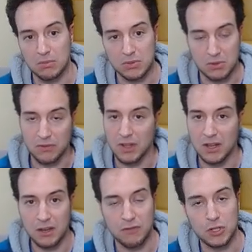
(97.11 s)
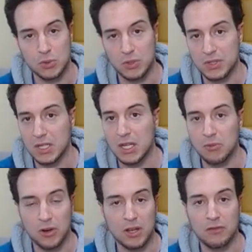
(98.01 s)
sort of an individual
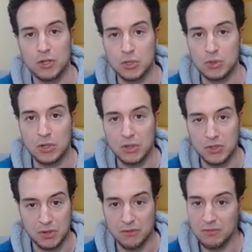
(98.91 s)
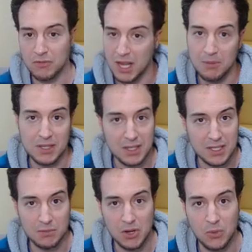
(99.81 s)
team or an individual could sort of game the
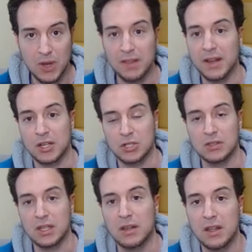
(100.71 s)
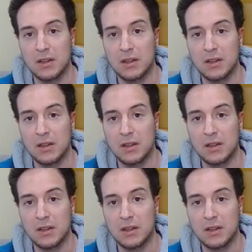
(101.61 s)
system in a way that actually